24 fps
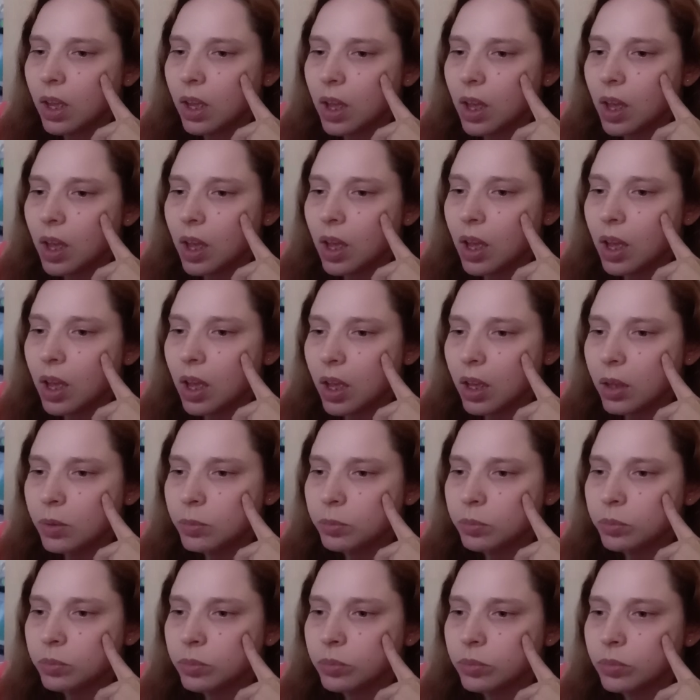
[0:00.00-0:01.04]
At
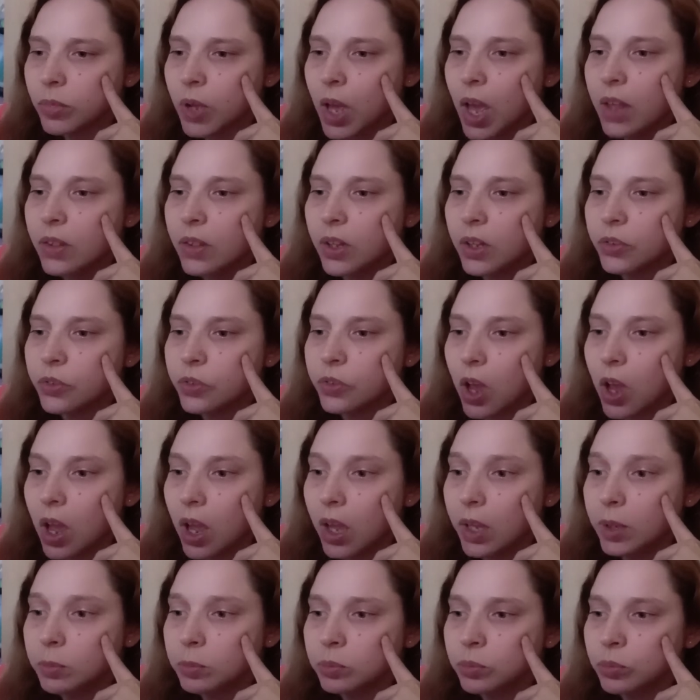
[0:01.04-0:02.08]
that
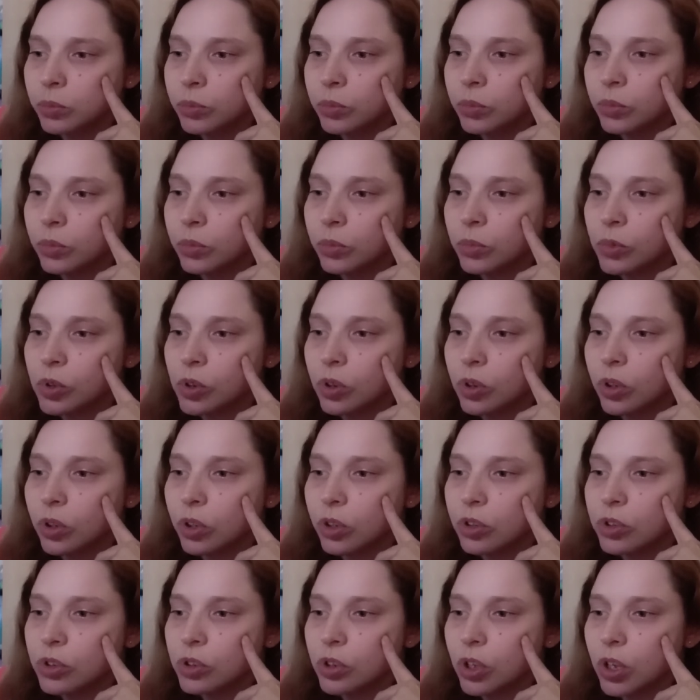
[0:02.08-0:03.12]
time,
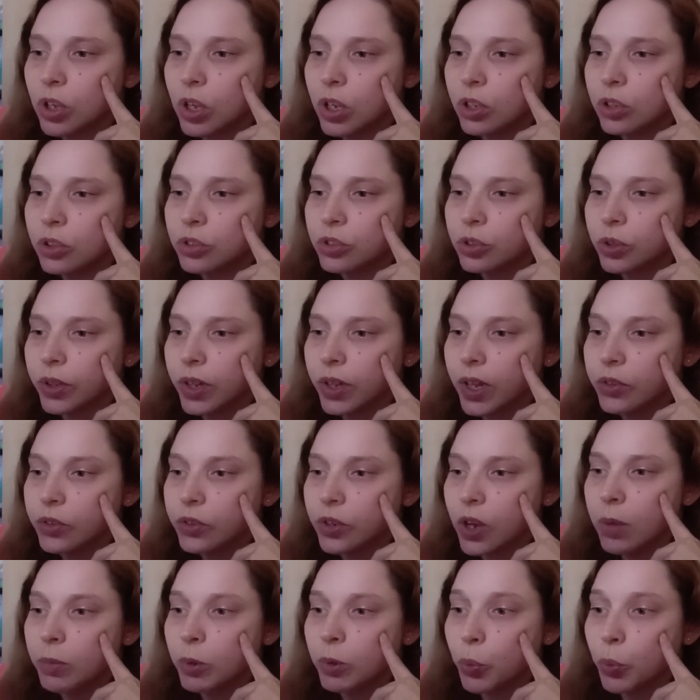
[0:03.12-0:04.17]
during that
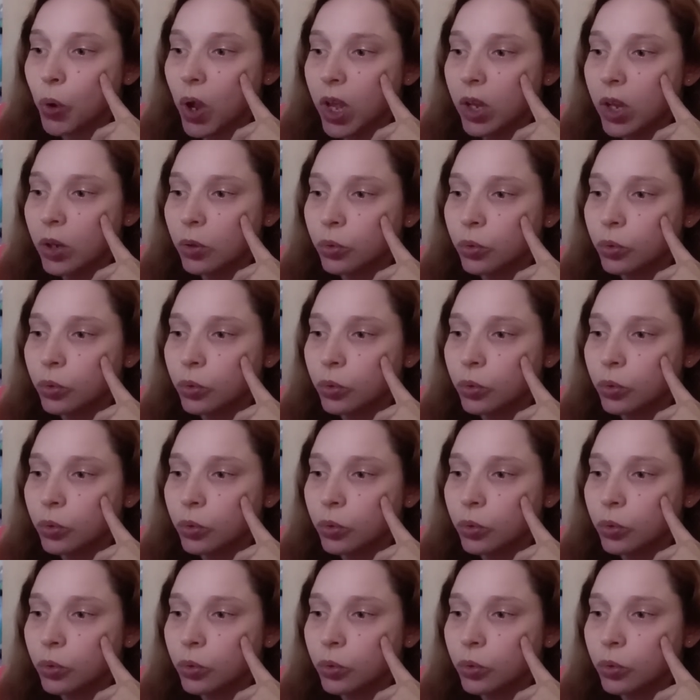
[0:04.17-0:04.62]
time in Wales,